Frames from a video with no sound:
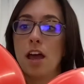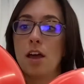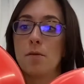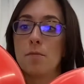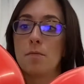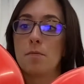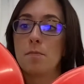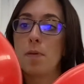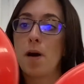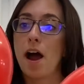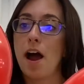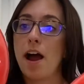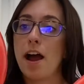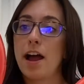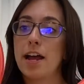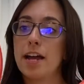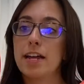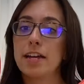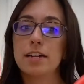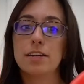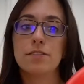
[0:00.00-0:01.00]

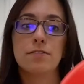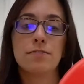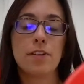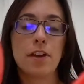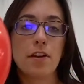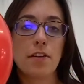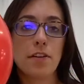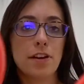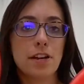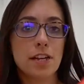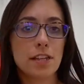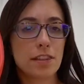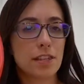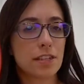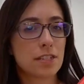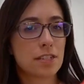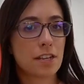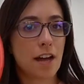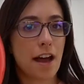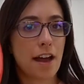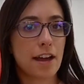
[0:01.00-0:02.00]
By varying the
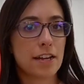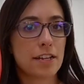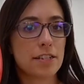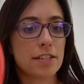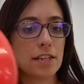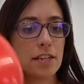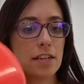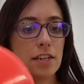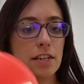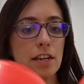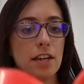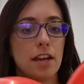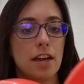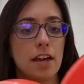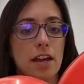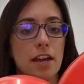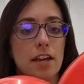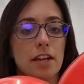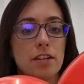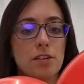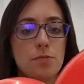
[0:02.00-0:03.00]
sizing
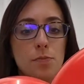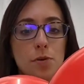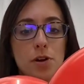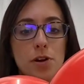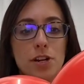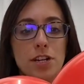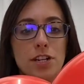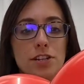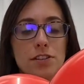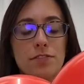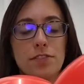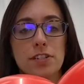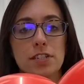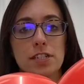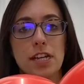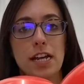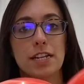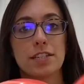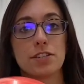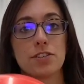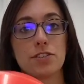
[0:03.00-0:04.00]
and putting different
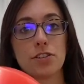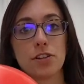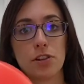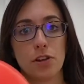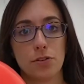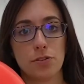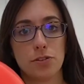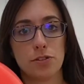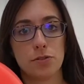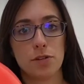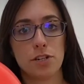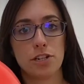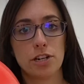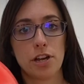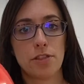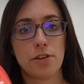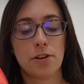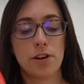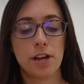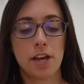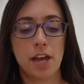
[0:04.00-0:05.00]
sizes close to each
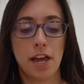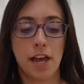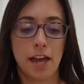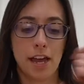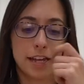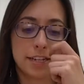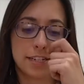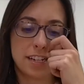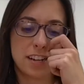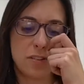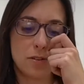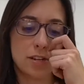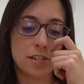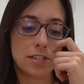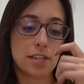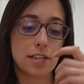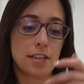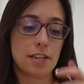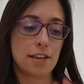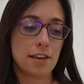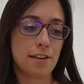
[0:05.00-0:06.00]
other, it's going to
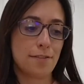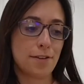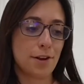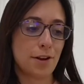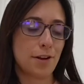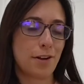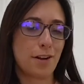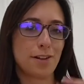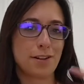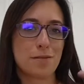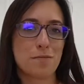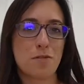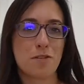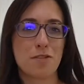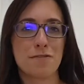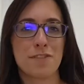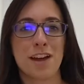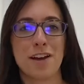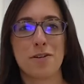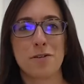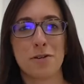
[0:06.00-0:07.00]
give your garland more of
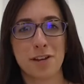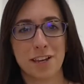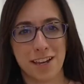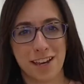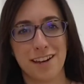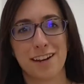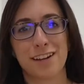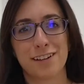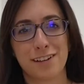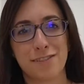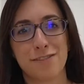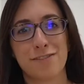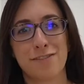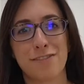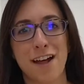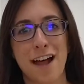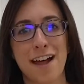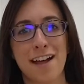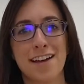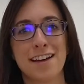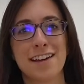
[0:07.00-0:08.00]
that organic
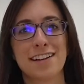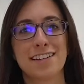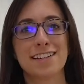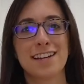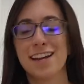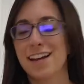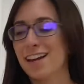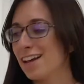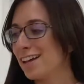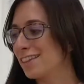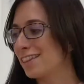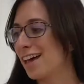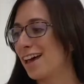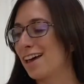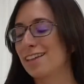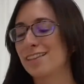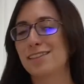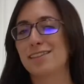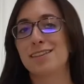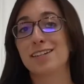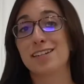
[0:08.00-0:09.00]
effect
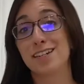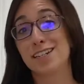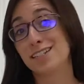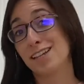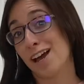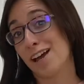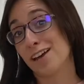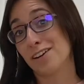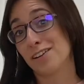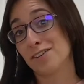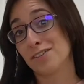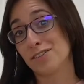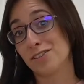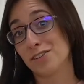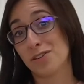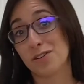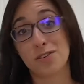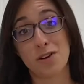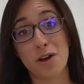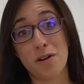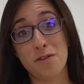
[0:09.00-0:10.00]
that the designers are
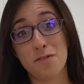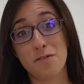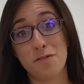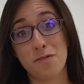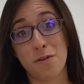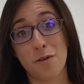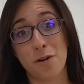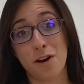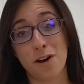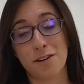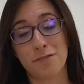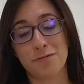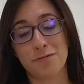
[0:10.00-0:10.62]
known for.